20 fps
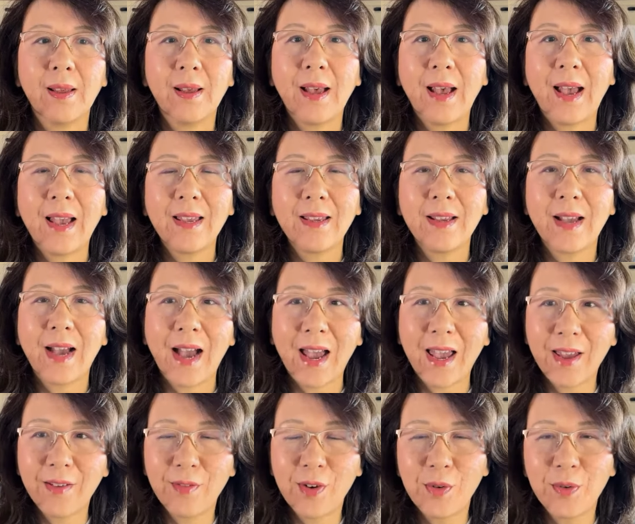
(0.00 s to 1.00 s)

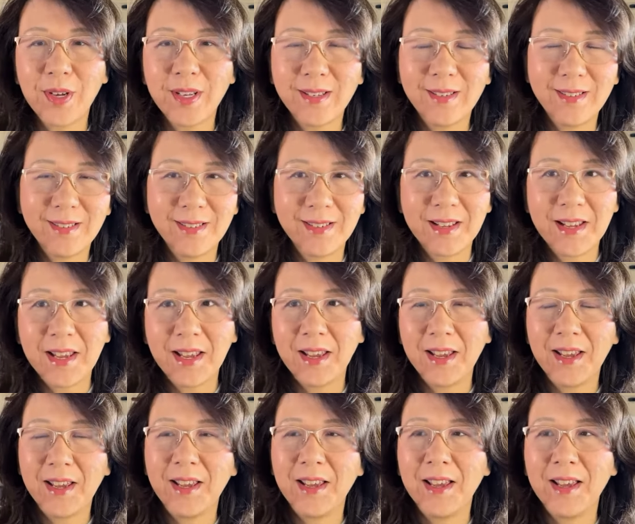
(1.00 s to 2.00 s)
Hi, everyone.
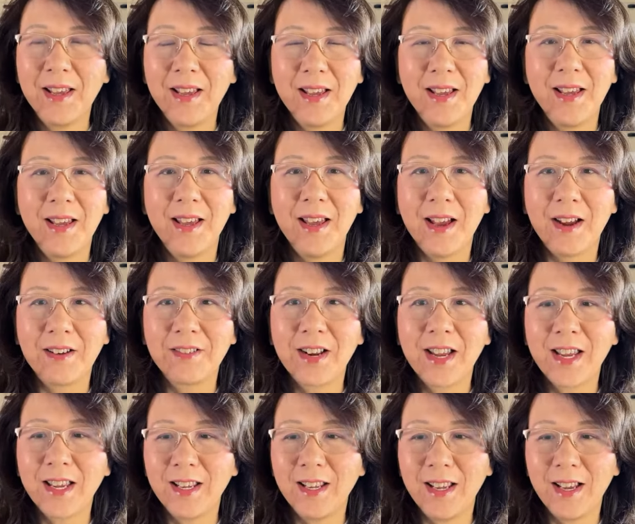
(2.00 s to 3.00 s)
All
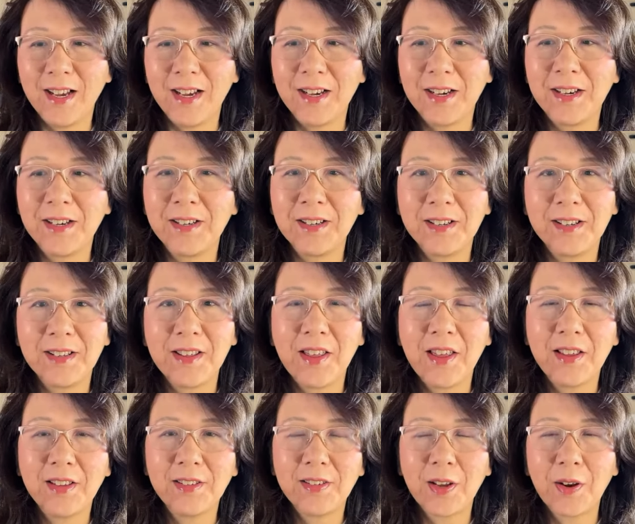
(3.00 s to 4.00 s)
right.
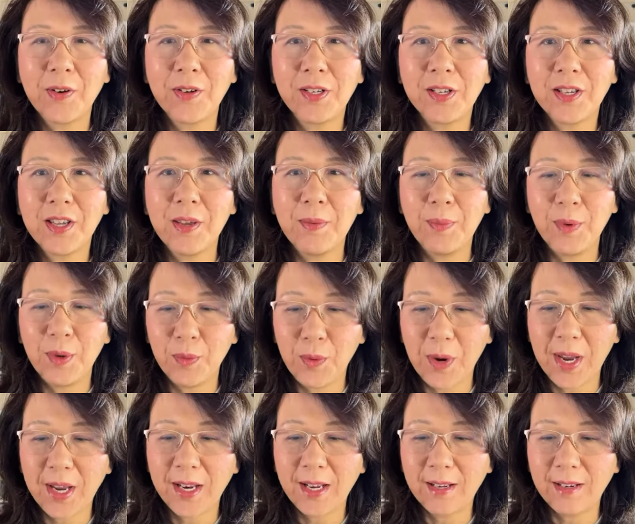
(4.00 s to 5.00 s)
Sorry to keep you
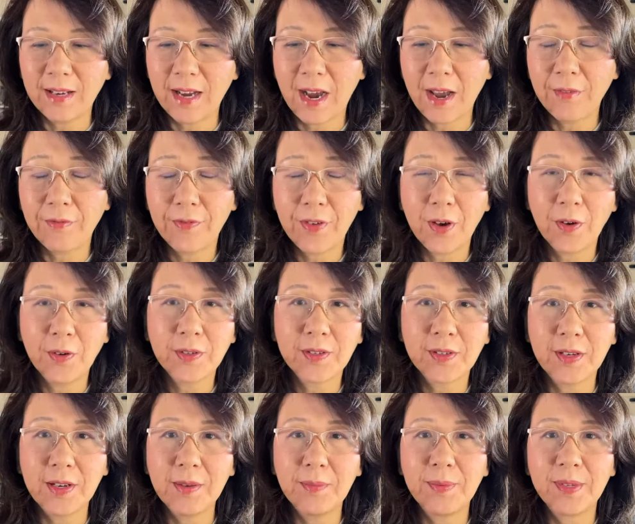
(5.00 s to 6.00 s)
waiting. I fell
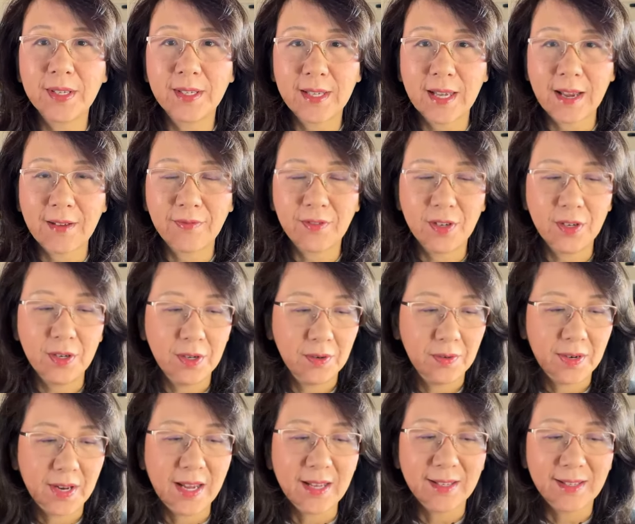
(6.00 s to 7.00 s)
asleep this
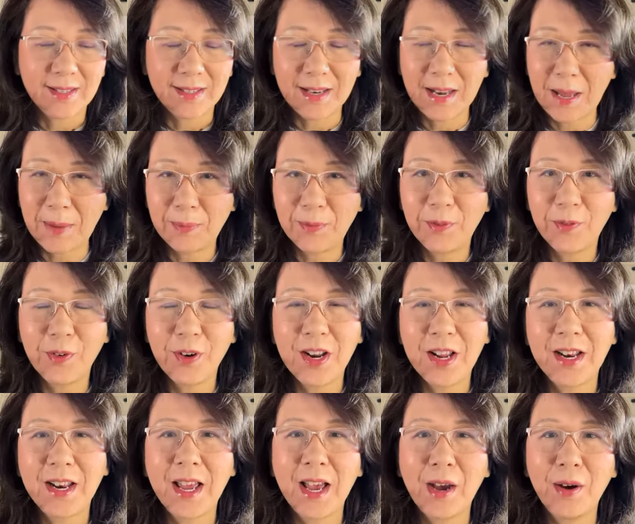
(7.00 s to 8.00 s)
afternoon. I slept for
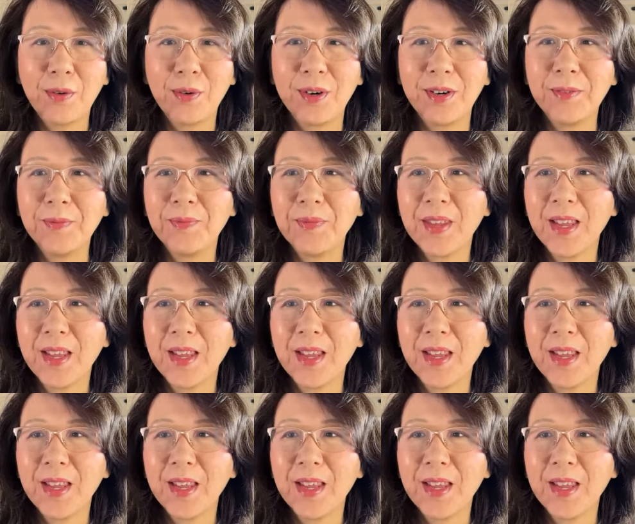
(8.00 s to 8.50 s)
an hour.